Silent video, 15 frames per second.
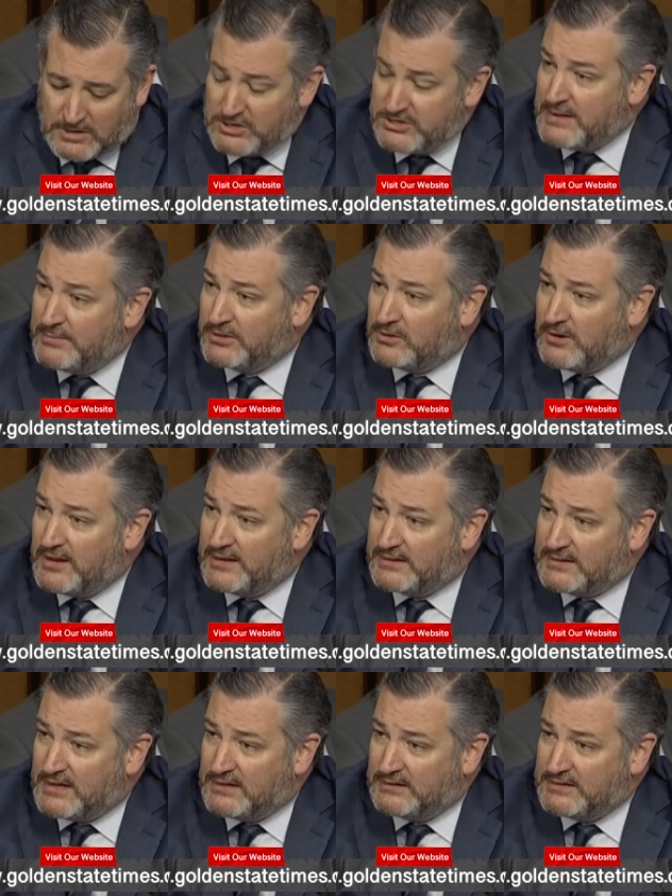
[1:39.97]
Our
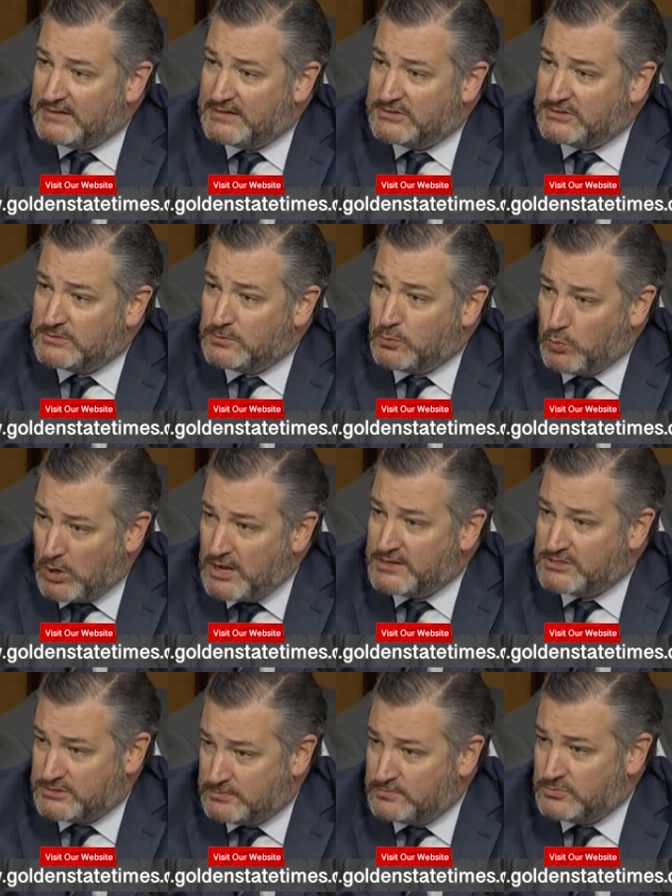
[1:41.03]
Democratic colleagues
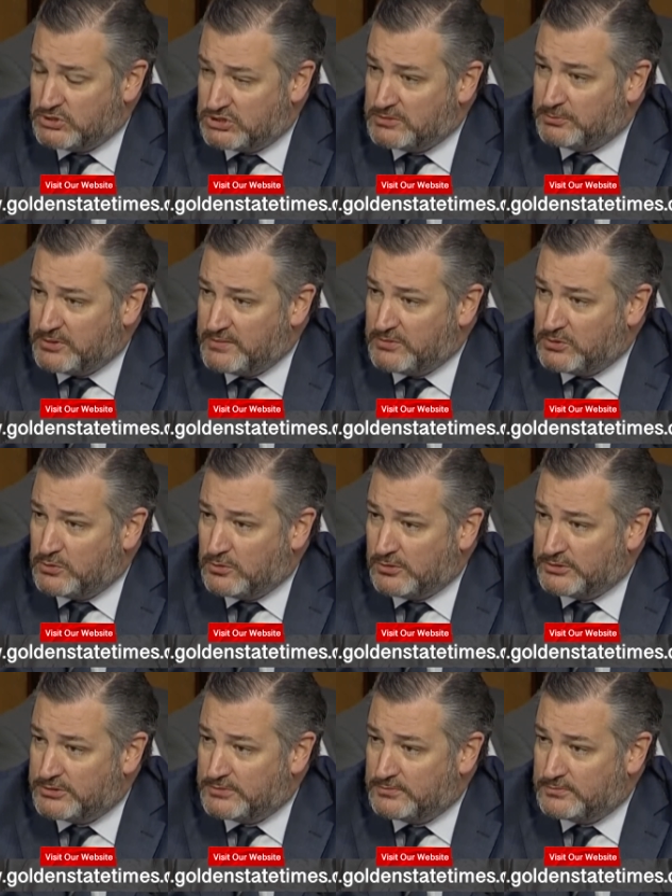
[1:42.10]
want the Supreme
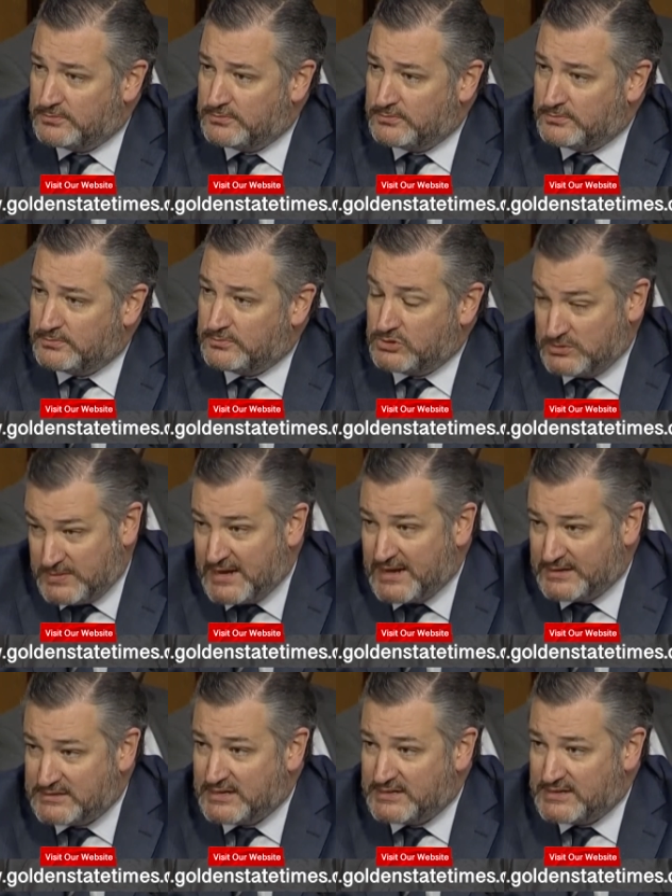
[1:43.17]
Court to be
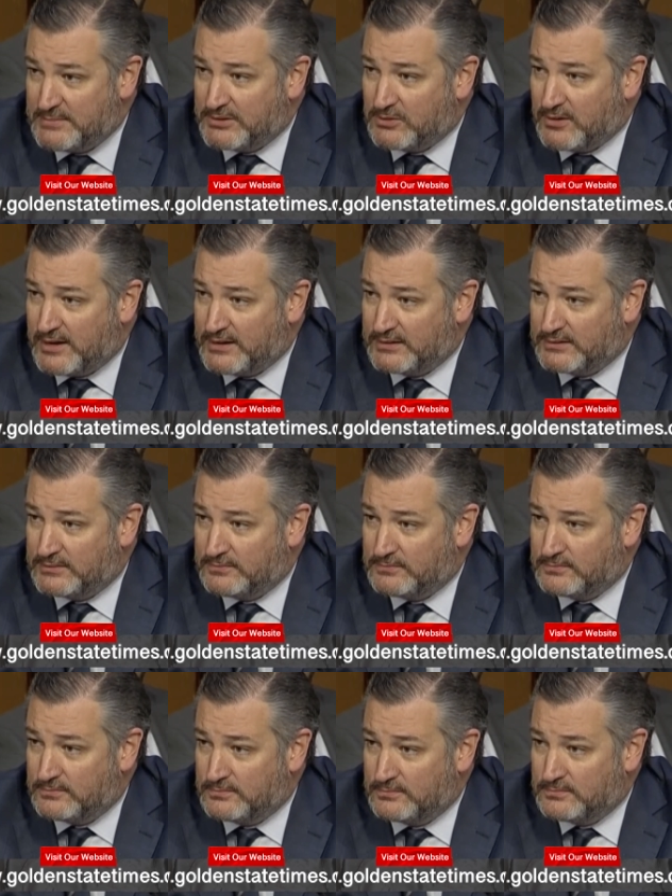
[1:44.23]
anti-democratic.
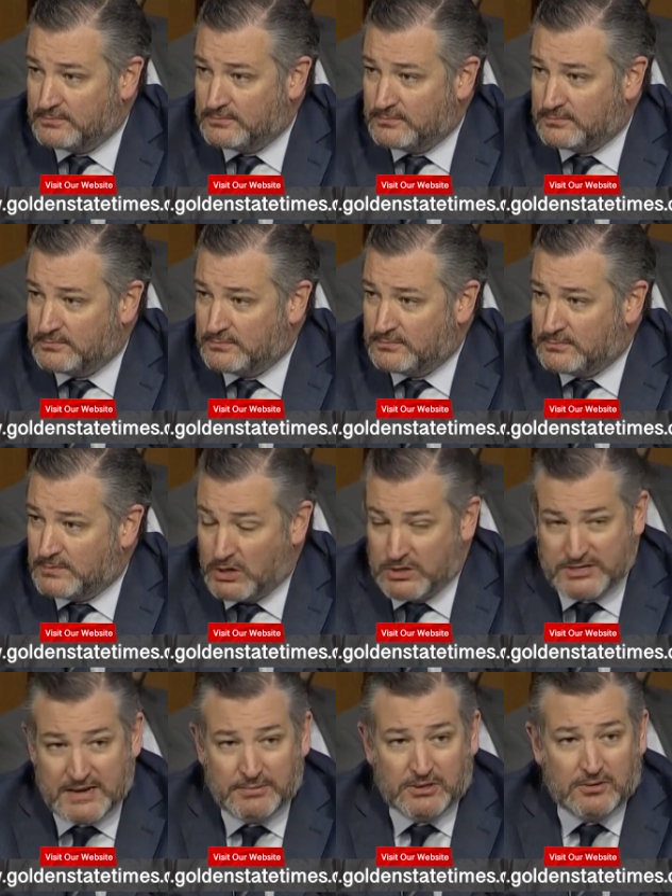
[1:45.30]

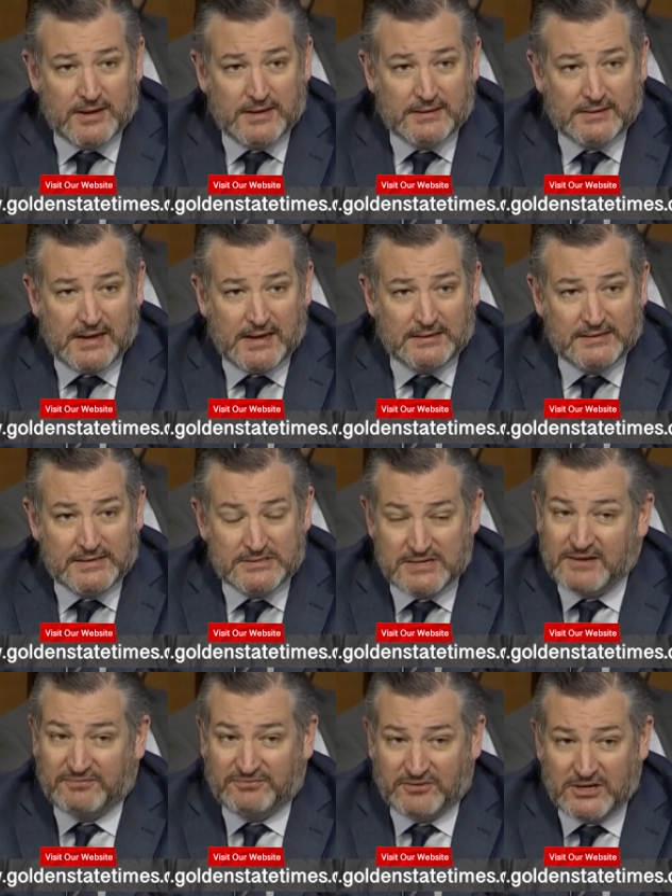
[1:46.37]
Our Democratic colleagues
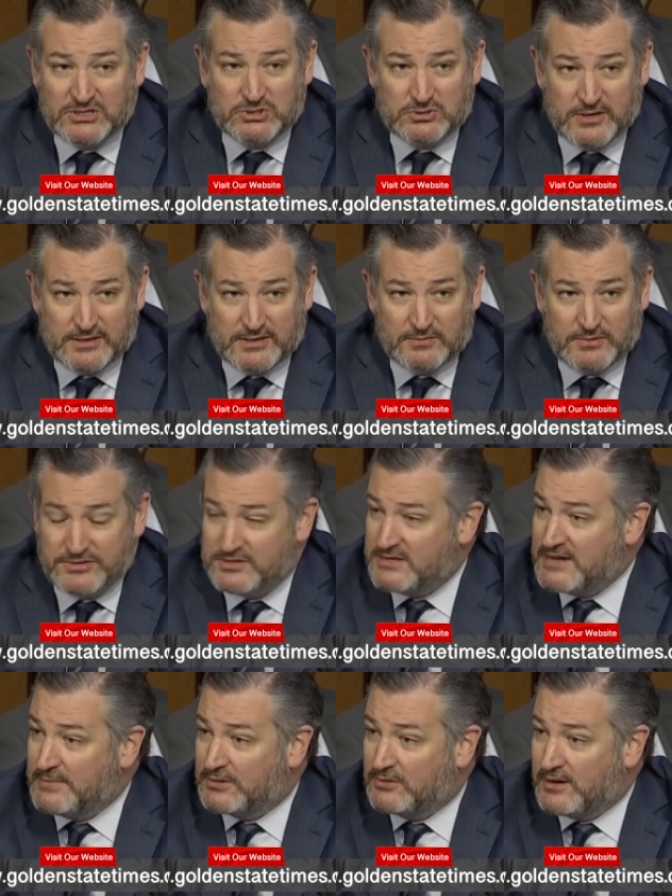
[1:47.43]
get frustrated with the
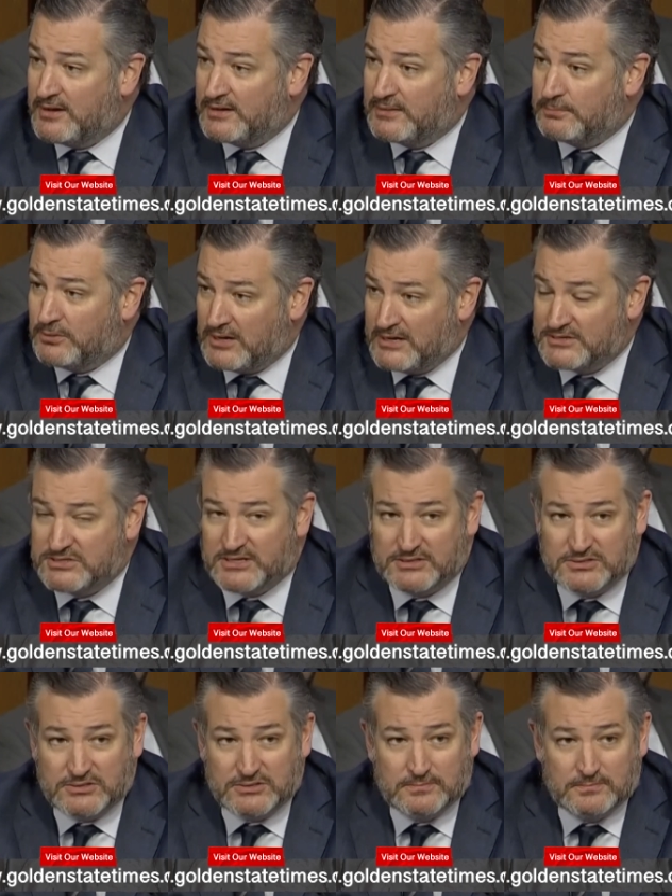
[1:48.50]
democratic
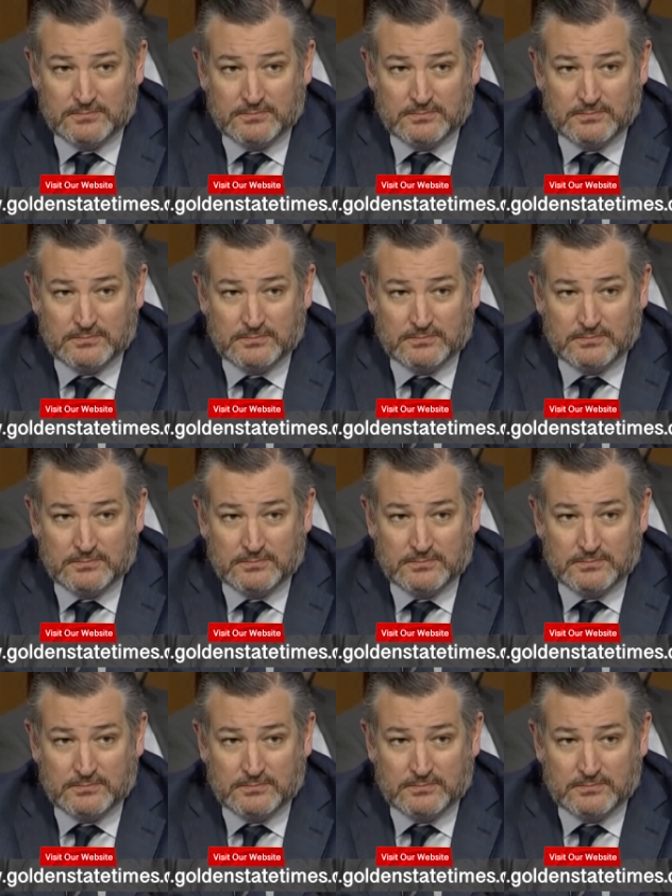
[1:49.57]
process.